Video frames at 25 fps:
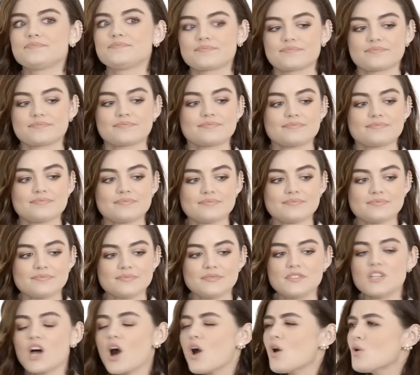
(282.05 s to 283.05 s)
go easy on you.
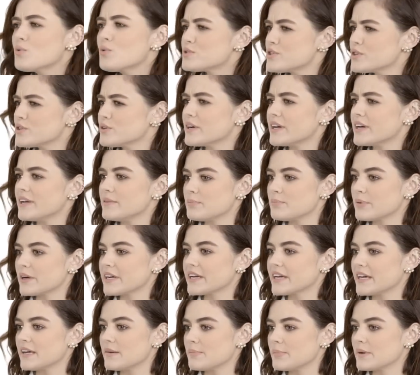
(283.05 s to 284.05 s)
No, do don't it. Do Bring
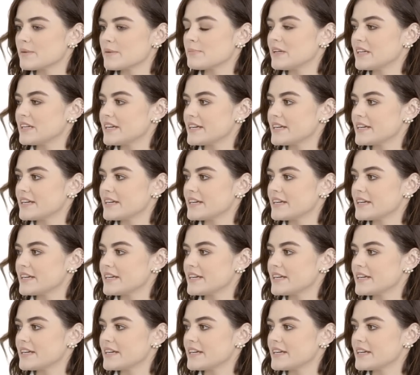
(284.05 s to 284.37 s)
that. it, but be